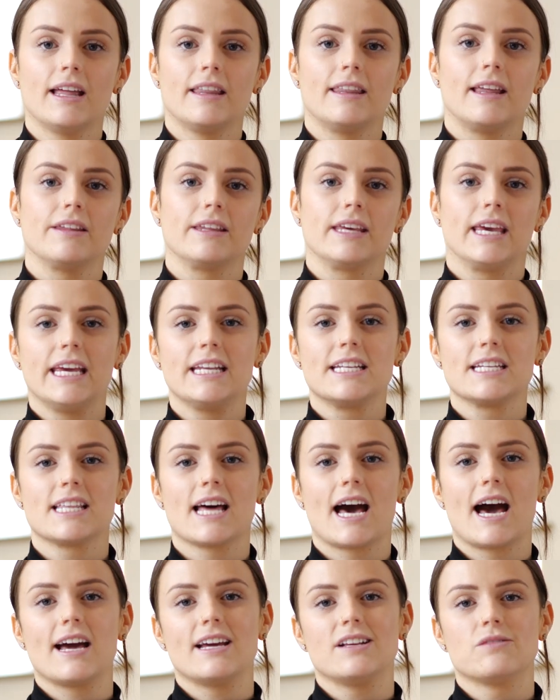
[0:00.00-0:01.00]
Now the key to
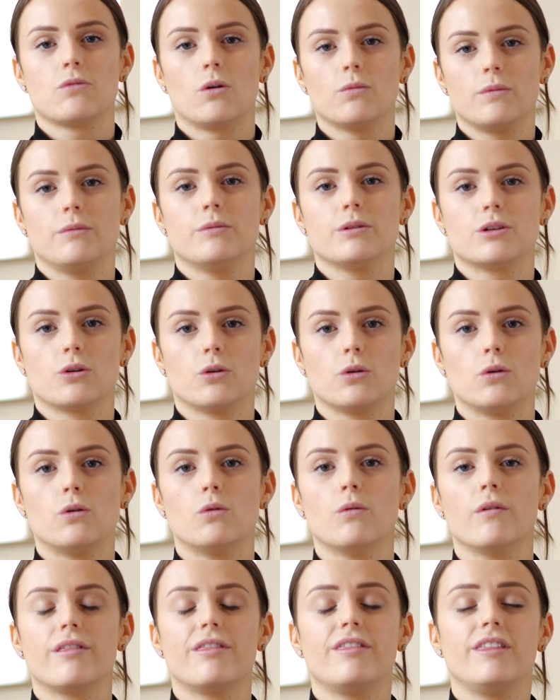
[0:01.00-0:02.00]
that is what we would
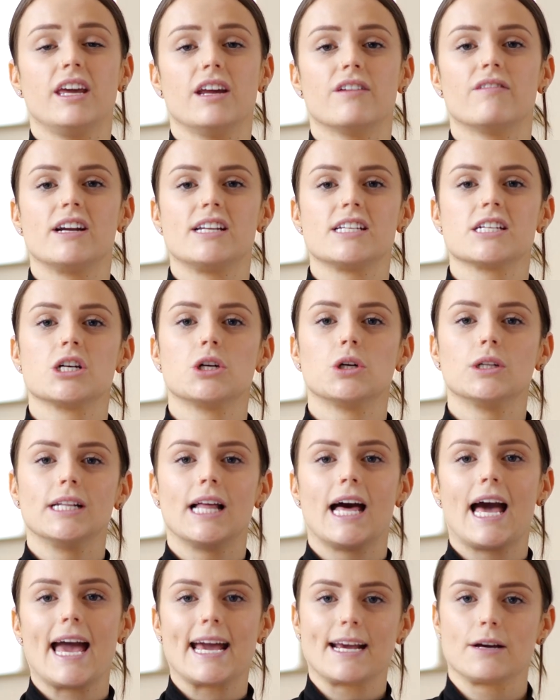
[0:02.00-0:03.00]
call
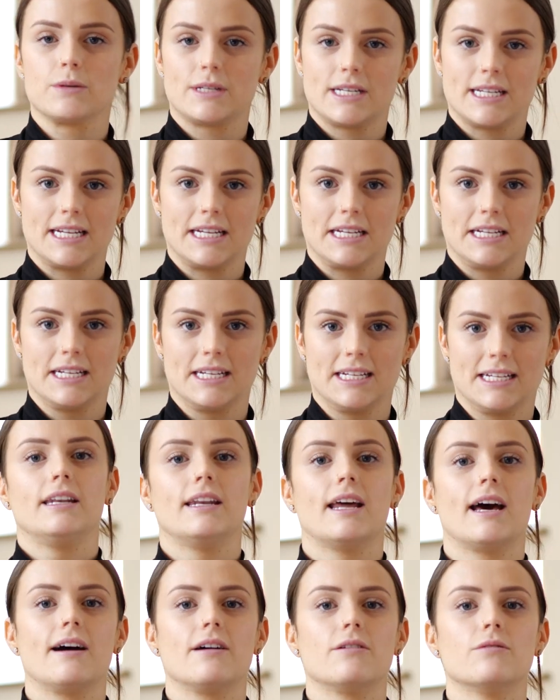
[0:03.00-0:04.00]
theoretical equity.
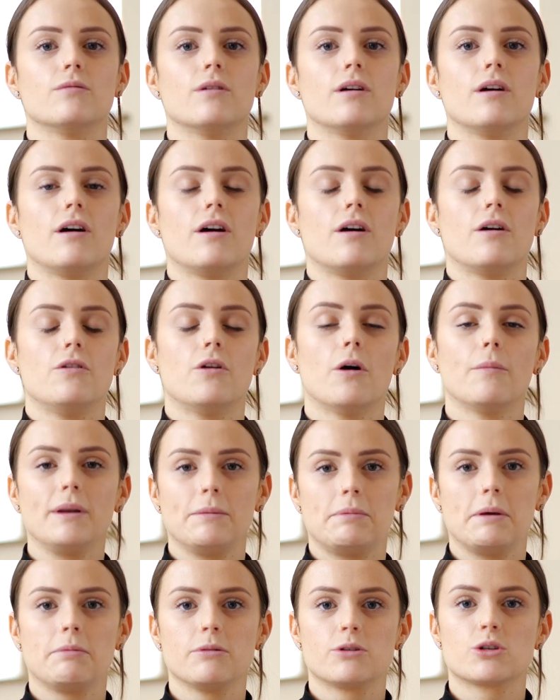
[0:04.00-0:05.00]
Now, not
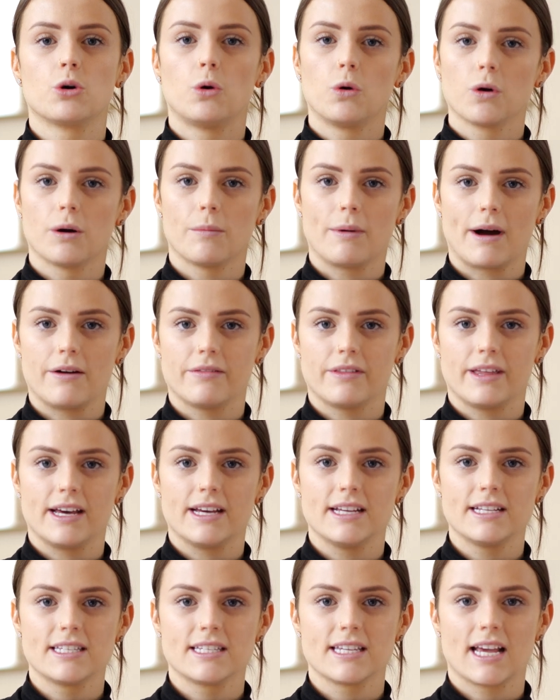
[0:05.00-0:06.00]
many people talk about
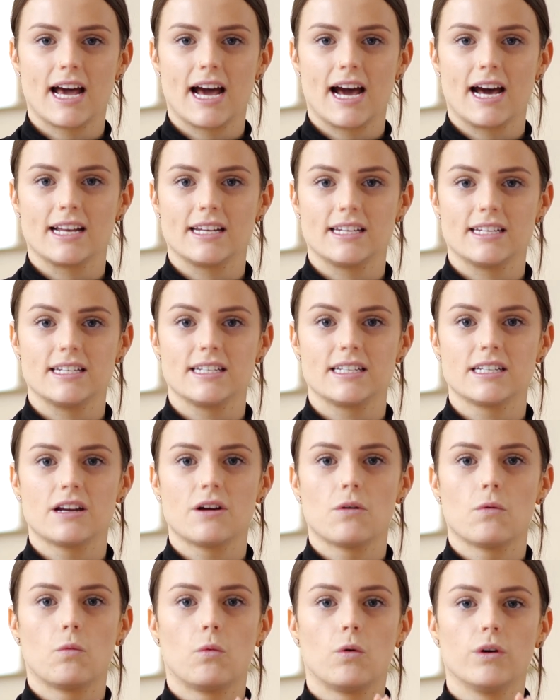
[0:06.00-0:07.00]
this, and
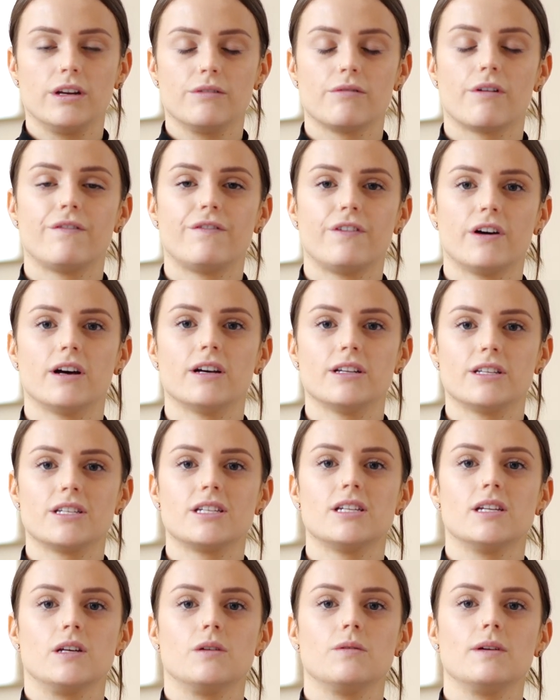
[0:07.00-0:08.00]
what it refers
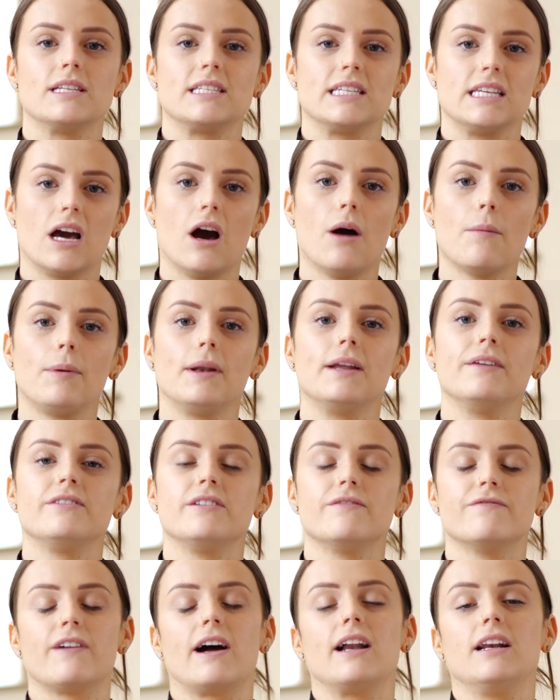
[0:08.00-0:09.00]
to is the
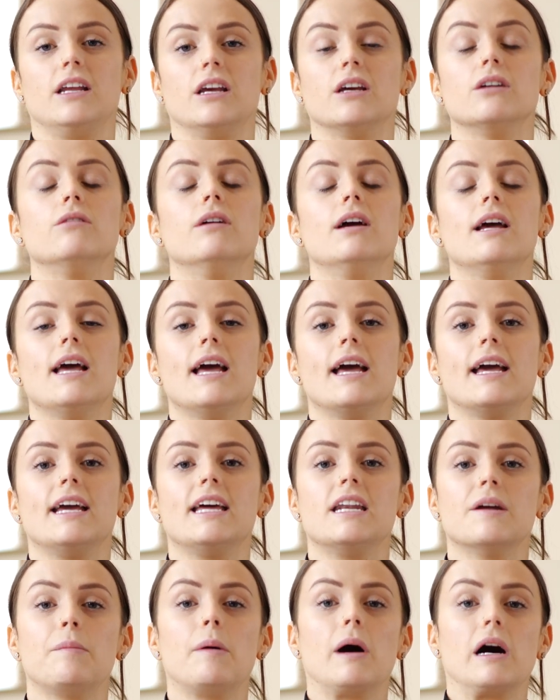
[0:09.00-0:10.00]
uplift in value
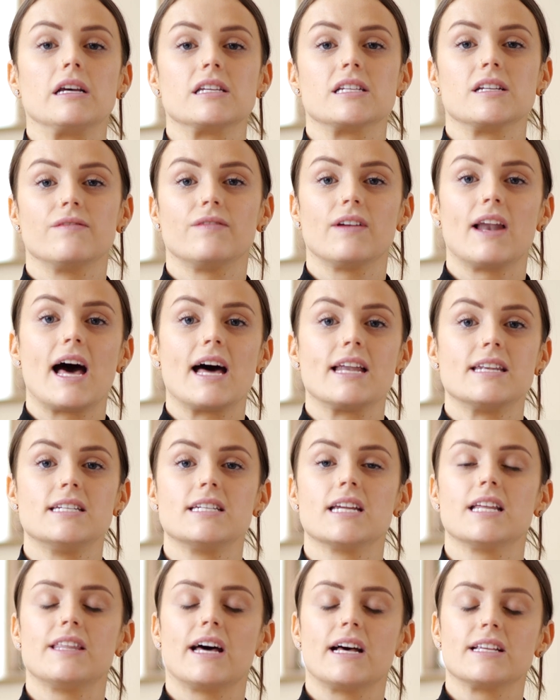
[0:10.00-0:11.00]
in a parcel of
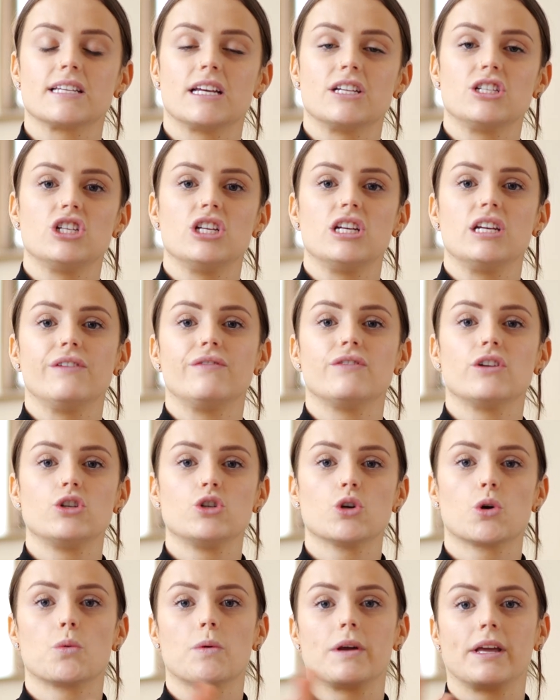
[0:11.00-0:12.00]
land that's achieved
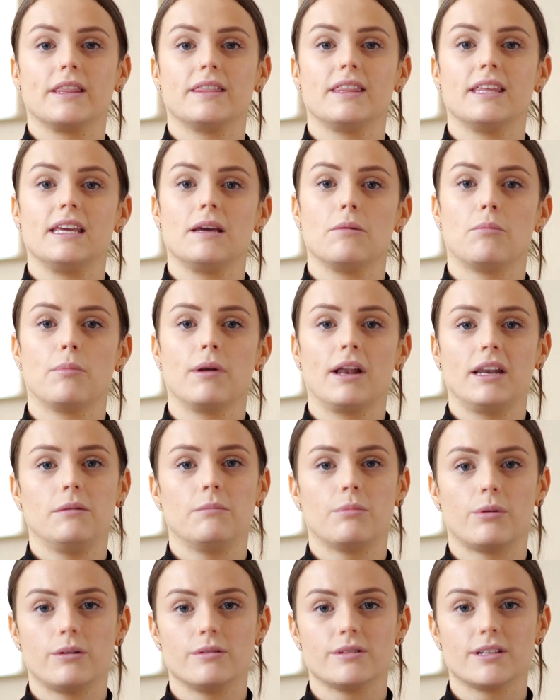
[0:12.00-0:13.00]
during the
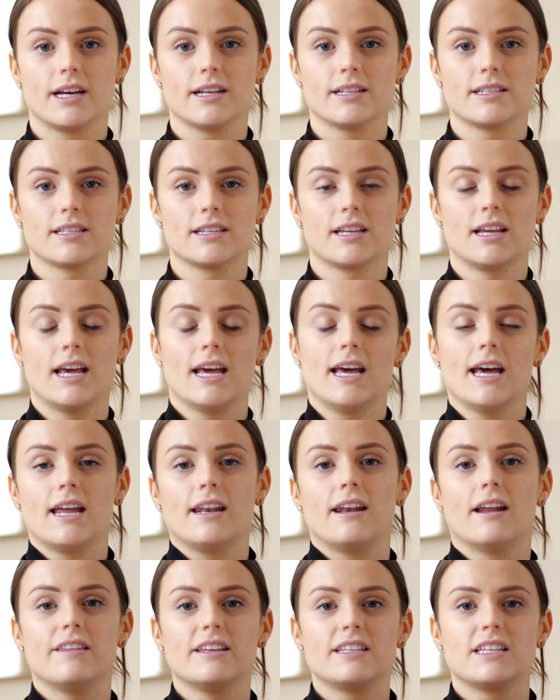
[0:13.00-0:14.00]
planning process.
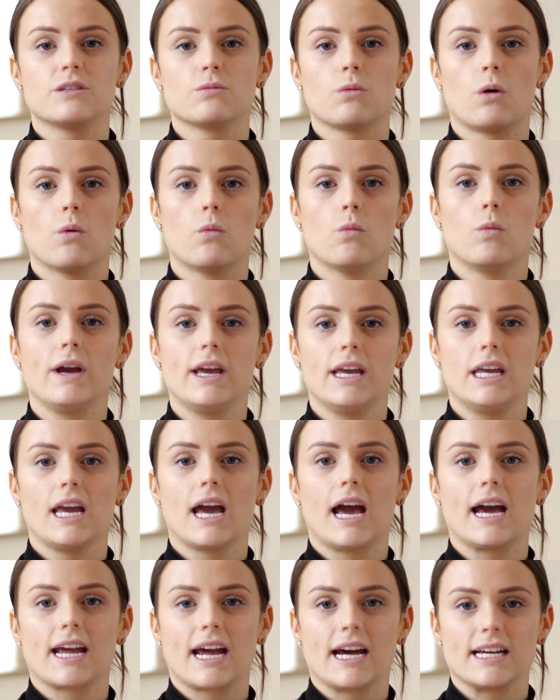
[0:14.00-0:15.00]
Now, this is what we
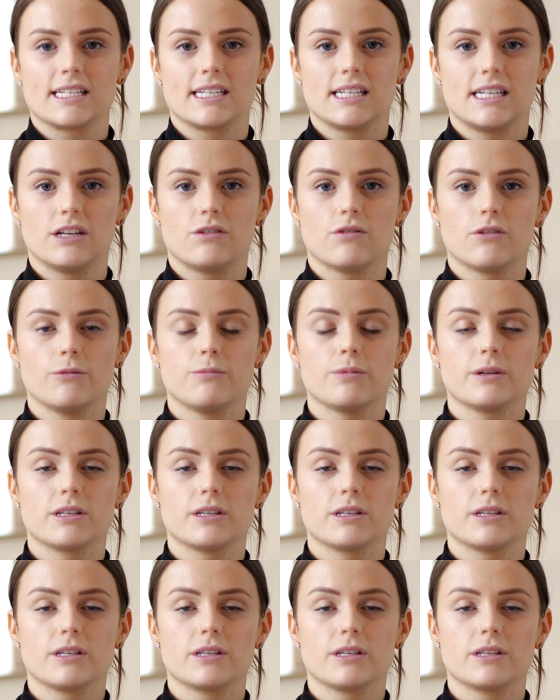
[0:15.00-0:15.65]
at Cassidy Group